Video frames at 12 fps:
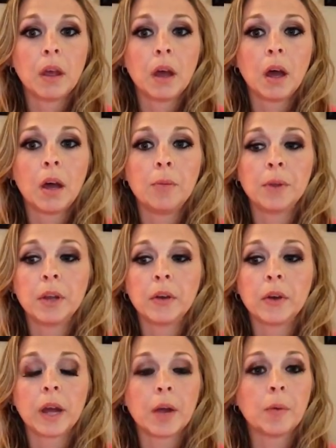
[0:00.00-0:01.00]
Emilio
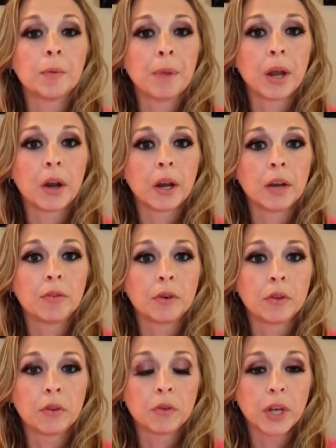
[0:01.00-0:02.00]
and I were married for
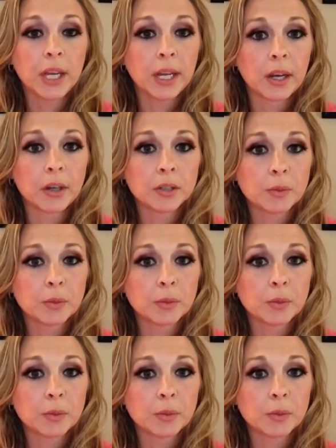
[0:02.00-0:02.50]
3 years